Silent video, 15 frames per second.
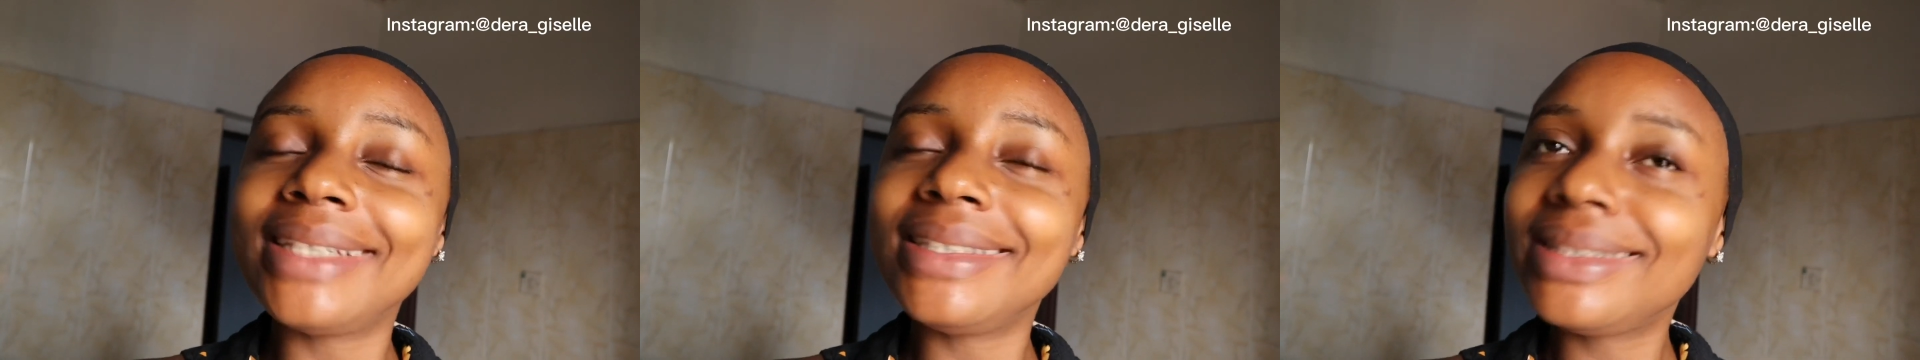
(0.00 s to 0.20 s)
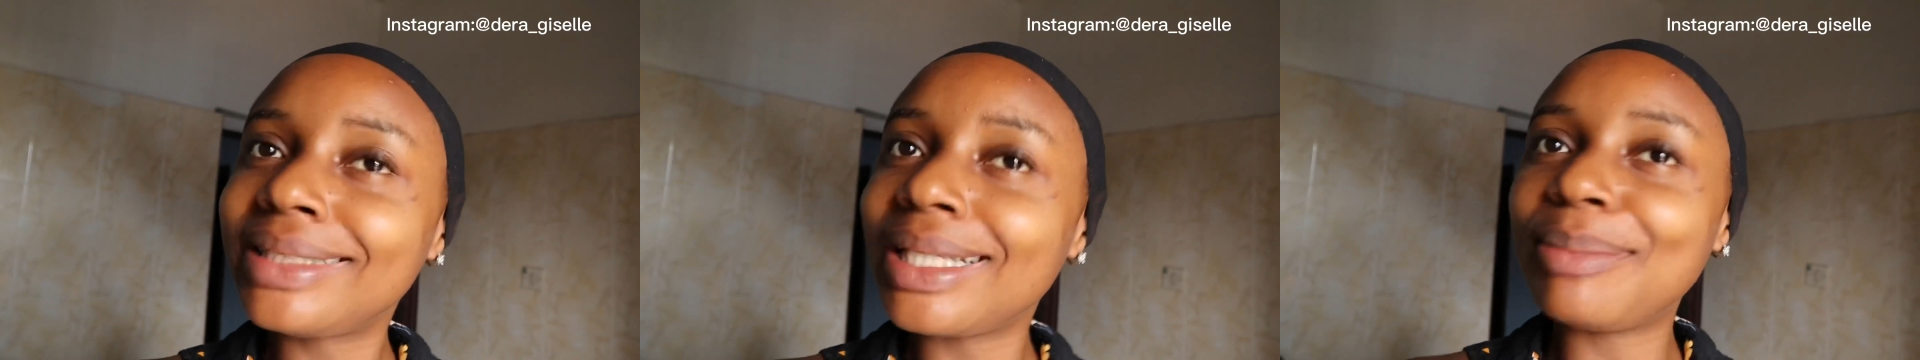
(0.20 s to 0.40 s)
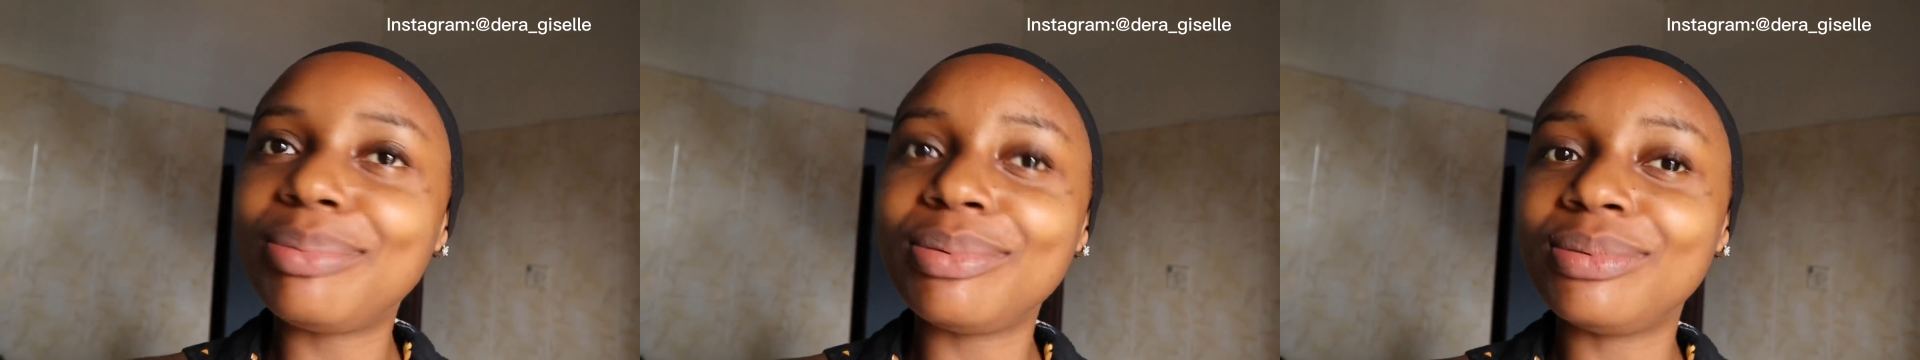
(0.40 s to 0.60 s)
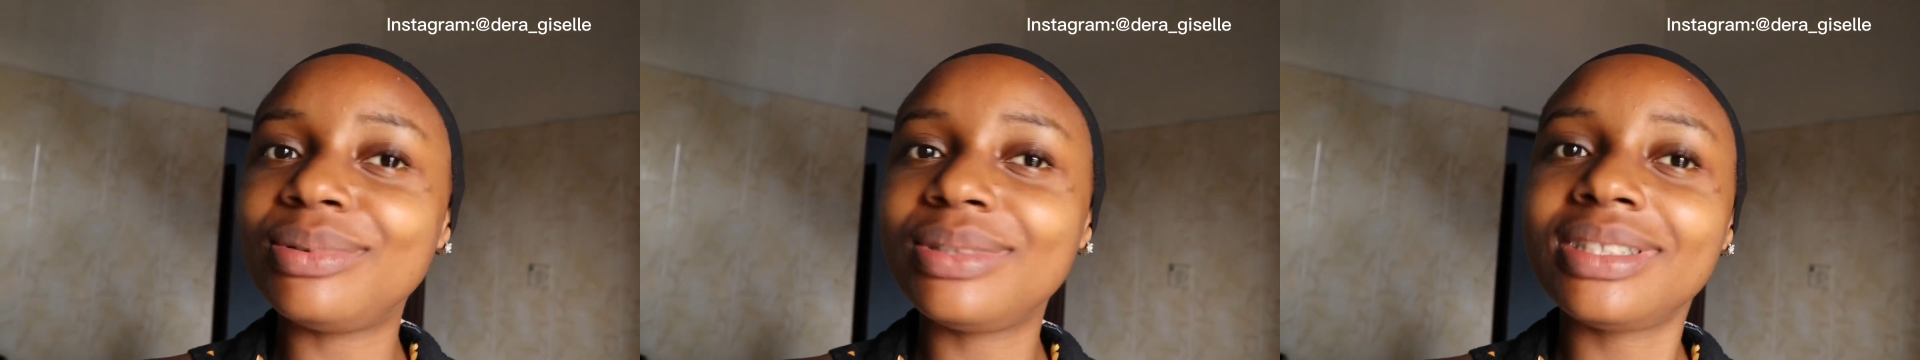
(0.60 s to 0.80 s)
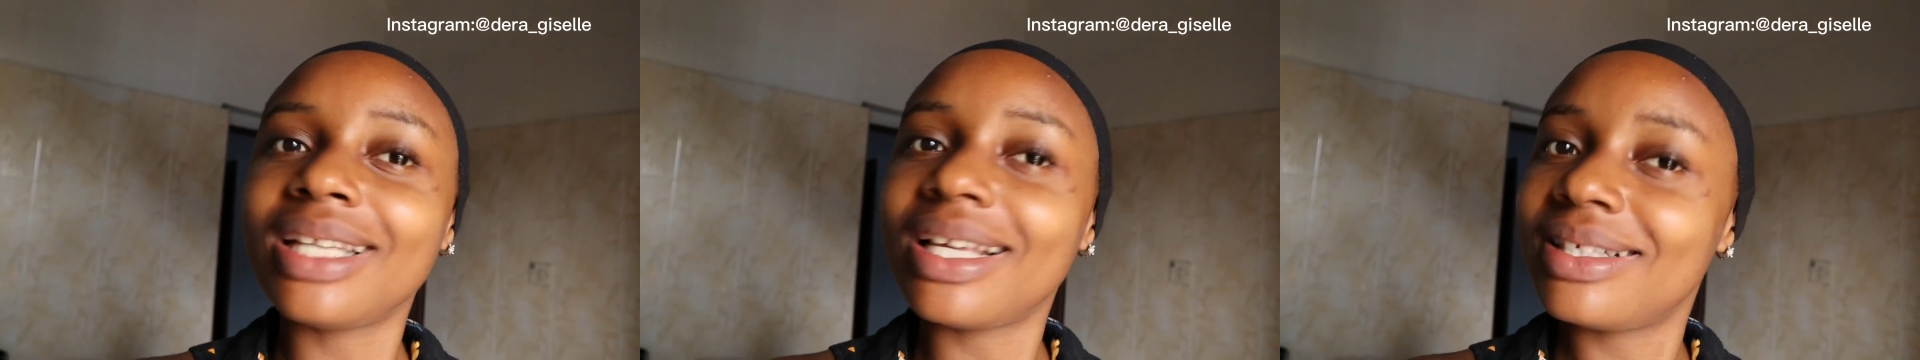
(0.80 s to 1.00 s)

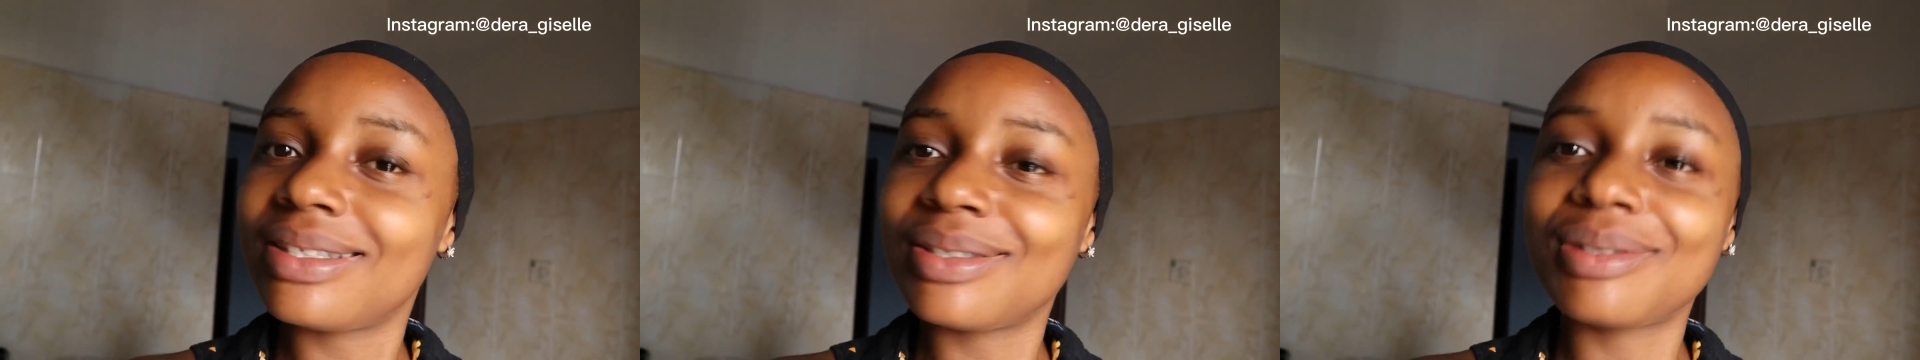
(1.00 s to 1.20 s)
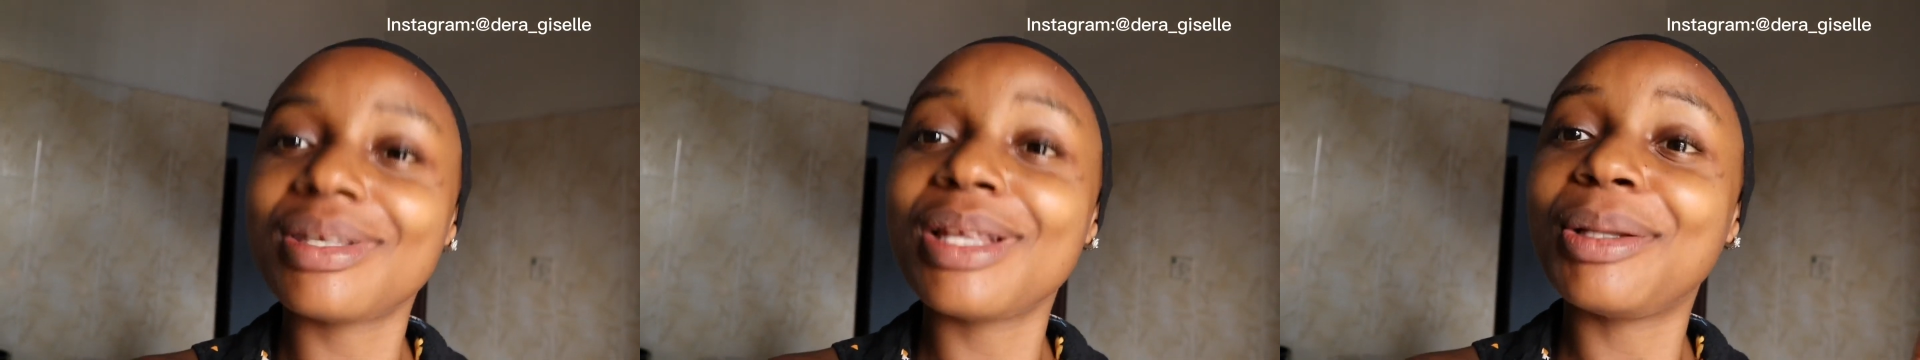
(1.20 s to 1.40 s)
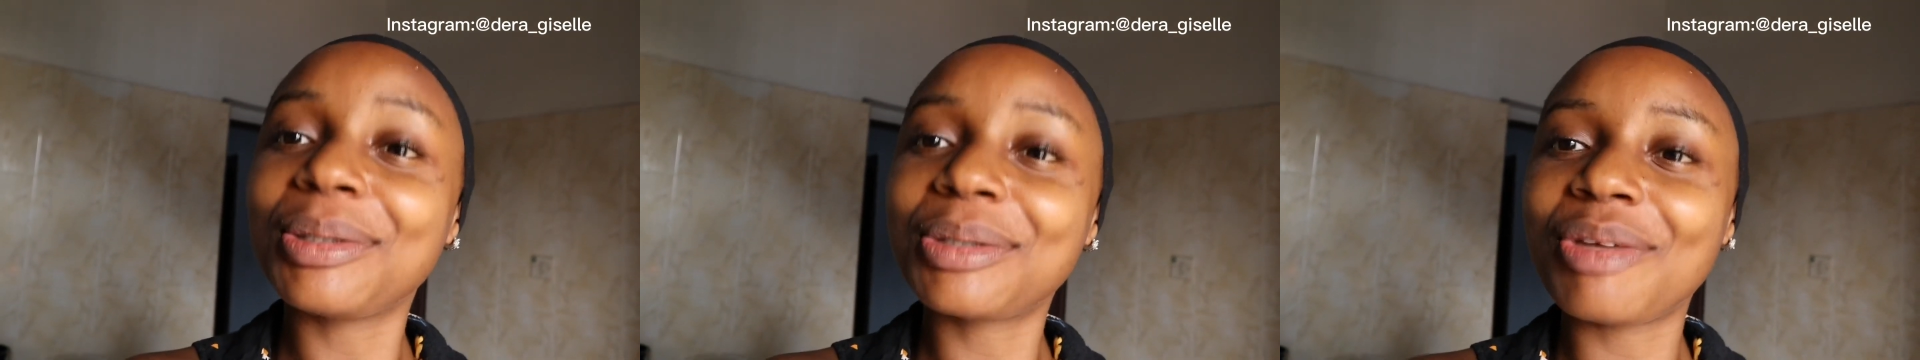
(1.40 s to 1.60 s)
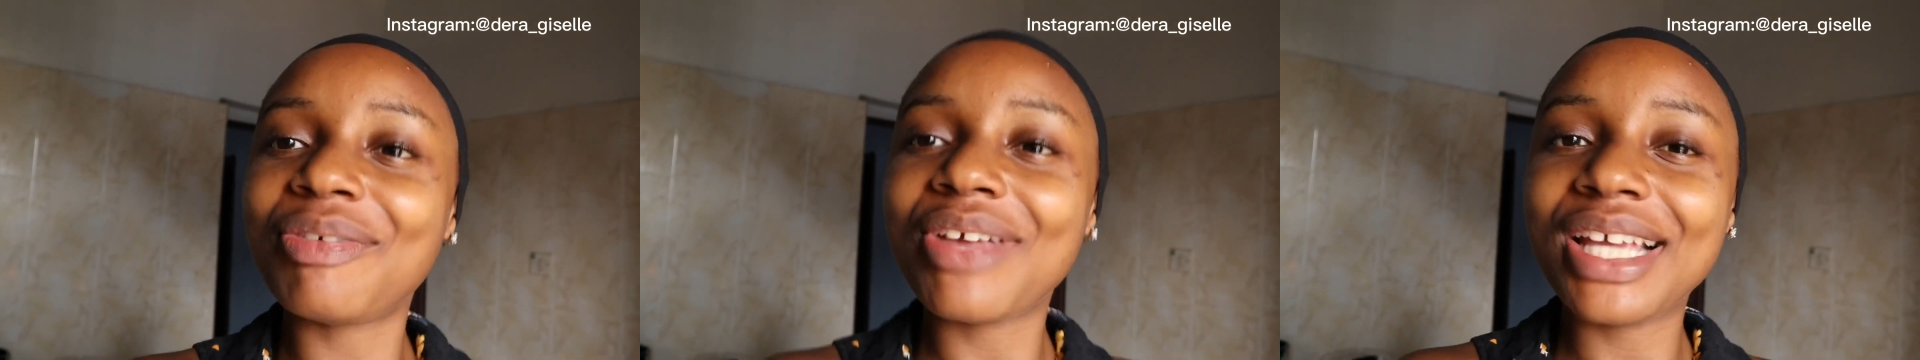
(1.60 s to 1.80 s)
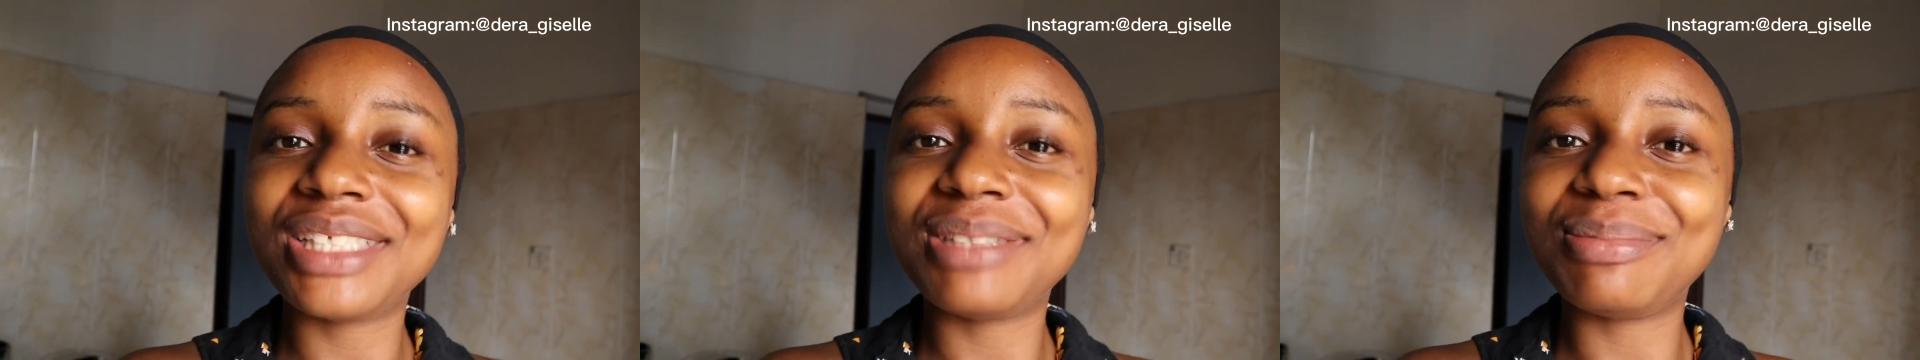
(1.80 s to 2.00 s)
eatables. Yes, a lot of
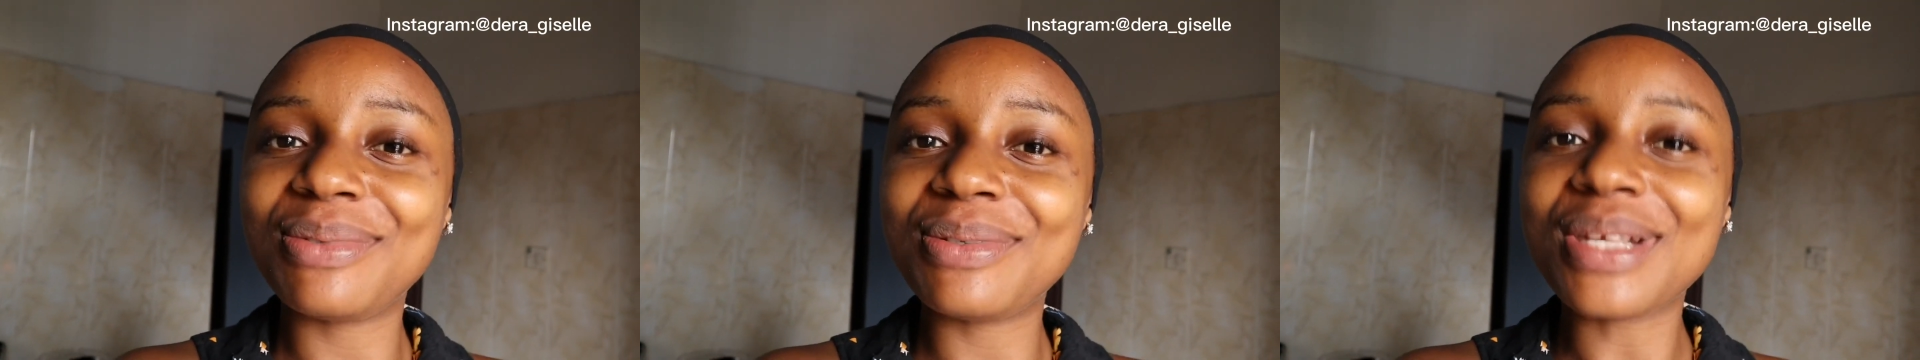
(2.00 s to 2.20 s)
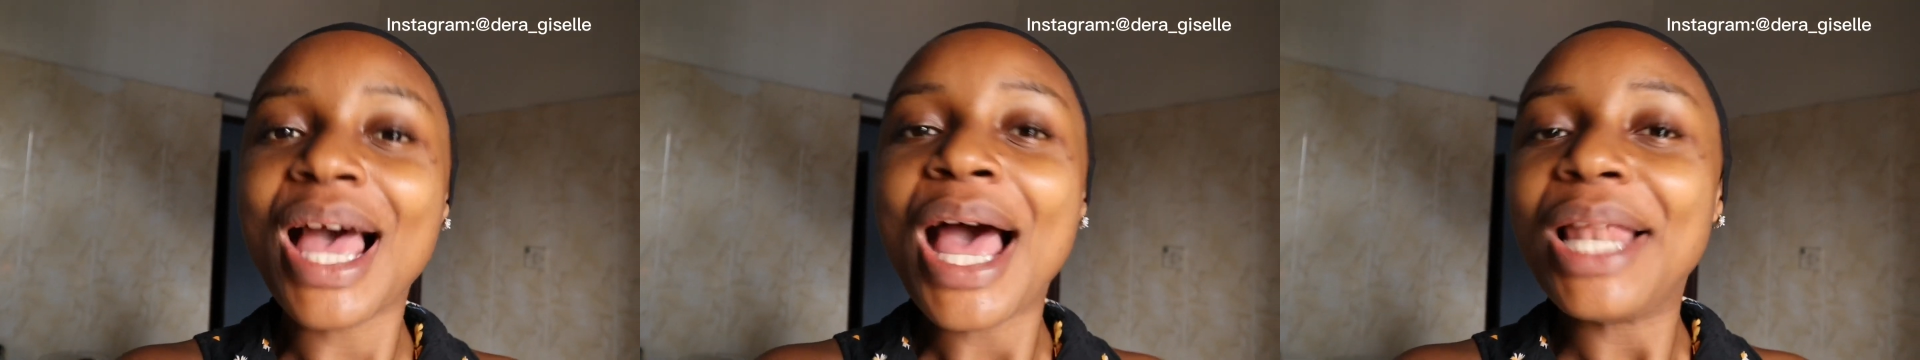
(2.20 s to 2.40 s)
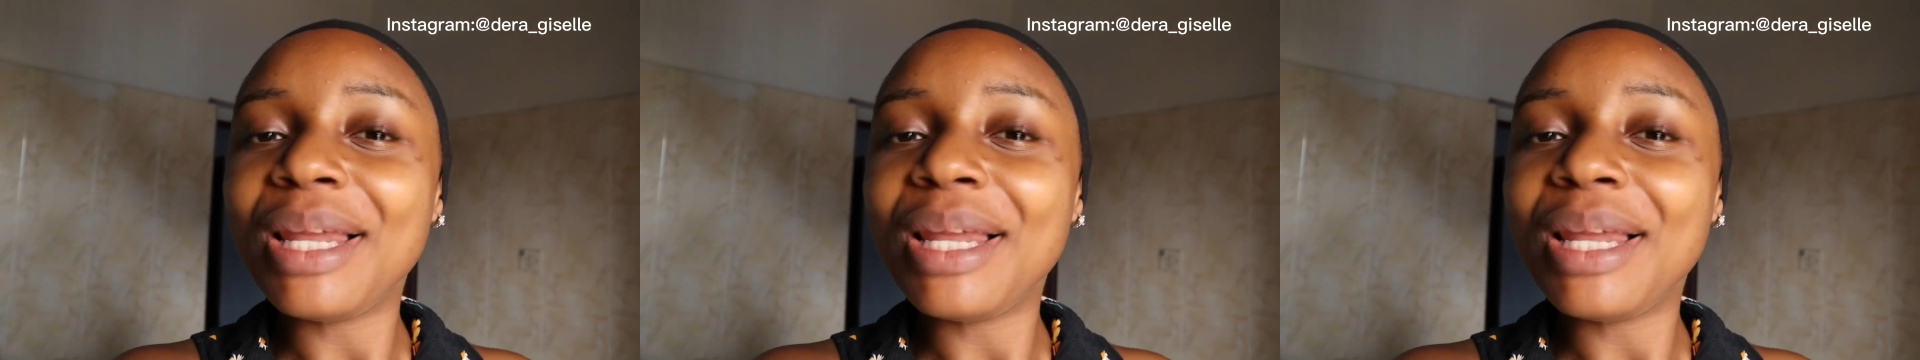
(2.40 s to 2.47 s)
edibles.